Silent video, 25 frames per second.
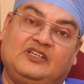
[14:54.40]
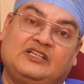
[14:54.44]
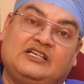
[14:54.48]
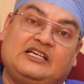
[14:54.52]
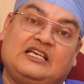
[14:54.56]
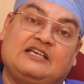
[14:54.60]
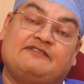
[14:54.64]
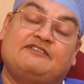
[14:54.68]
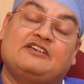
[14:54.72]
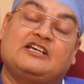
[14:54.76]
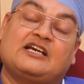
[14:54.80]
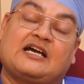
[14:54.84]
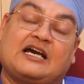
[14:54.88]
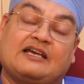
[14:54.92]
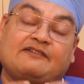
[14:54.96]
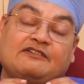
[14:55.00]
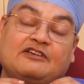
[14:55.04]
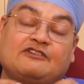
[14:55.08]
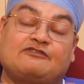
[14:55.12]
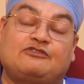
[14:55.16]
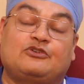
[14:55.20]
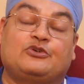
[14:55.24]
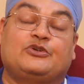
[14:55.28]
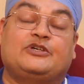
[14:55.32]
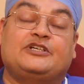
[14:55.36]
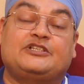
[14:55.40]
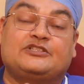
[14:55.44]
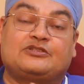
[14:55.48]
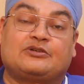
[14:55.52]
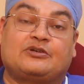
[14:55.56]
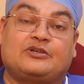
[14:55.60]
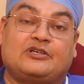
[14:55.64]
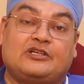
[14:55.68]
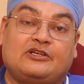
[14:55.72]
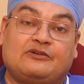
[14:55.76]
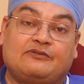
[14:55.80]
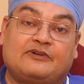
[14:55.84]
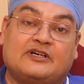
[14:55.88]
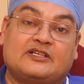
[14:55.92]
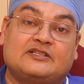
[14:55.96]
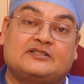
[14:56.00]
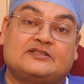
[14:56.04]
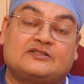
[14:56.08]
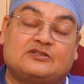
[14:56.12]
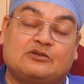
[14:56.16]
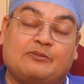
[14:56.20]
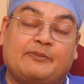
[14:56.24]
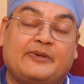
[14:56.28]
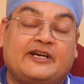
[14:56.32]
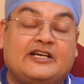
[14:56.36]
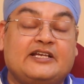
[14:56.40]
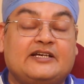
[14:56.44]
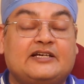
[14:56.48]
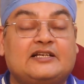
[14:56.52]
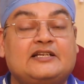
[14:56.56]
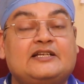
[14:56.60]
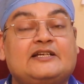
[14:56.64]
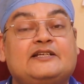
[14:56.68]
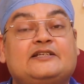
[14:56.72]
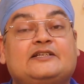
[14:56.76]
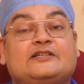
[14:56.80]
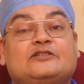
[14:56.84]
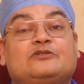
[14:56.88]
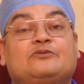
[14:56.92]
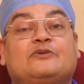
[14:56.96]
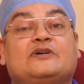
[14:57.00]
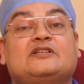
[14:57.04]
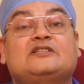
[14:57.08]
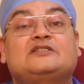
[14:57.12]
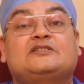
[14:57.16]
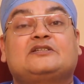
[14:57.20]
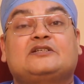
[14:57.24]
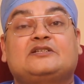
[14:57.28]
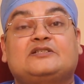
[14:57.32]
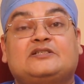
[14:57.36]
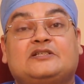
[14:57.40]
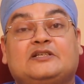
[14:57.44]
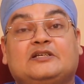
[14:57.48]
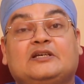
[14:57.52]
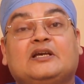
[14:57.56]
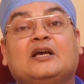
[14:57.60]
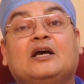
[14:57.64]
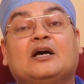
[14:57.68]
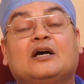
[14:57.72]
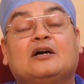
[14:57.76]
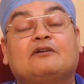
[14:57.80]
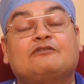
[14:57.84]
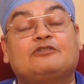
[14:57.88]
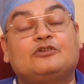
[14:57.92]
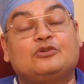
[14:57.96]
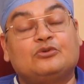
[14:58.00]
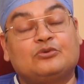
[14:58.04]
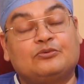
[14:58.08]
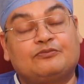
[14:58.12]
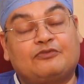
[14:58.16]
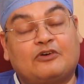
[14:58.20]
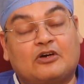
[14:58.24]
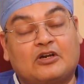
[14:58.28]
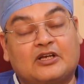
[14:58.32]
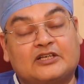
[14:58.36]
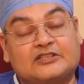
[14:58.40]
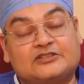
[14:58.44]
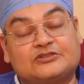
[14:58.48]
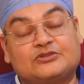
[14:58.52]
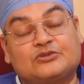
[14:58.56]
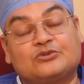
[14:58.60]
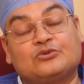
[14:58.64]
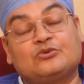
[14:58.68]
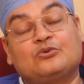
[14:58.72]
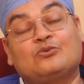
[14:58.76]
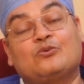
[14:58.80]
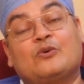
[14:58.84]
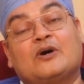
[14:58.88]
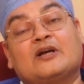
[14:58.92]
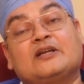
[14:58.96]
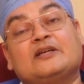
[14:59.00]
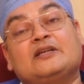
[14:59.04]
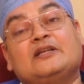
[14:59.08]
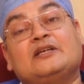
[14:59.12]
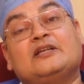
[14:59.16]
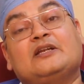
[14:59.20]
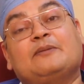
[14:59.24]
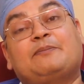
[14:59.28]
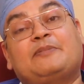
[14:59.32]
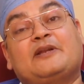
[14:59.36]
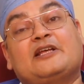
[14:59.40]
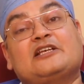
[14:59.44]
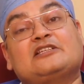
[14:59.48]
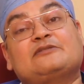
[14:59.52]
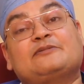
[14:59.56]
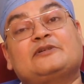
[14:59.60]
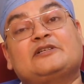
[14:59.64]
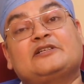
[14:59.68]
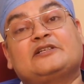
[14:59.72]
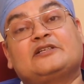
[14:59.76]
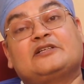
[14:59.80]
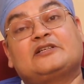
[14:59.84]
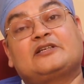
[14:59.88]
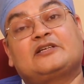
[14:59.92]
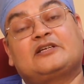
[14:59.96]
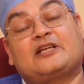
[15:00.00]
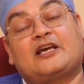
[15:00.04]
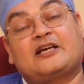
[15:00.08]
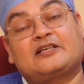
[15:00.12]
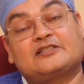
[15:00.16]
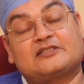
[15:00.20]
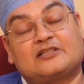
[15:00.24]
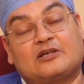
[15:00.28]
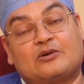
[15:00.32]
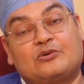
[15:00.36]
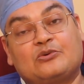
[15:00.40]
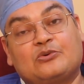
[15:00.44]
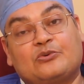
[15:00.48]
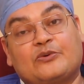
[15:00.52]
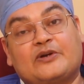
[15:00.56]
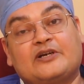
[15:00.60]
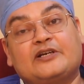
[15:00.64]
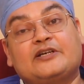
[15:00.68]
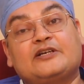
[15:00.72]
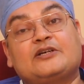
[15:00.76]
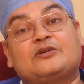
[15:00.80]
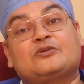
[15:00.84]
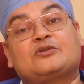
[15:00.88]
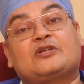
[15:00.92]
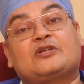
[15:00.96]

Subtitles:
giving IV fluids only once. So medically it is one surgery. For us to do one knee replacement, it takes around 20 to